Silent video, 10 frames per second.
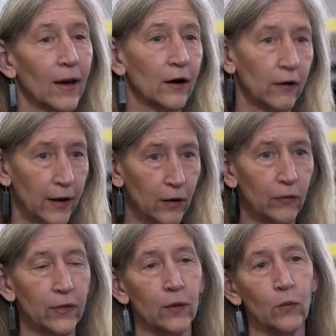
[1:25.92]
about our
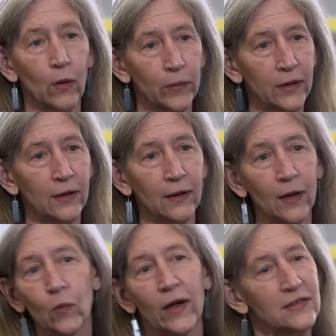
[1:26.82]
health and well being
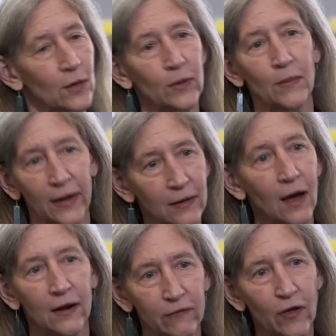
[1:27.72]
in ways that we might
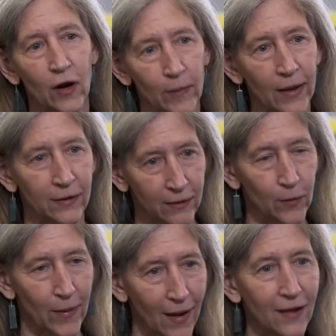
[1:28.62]
not have thought about it in
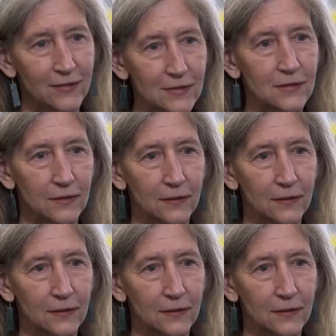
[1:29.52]
the past.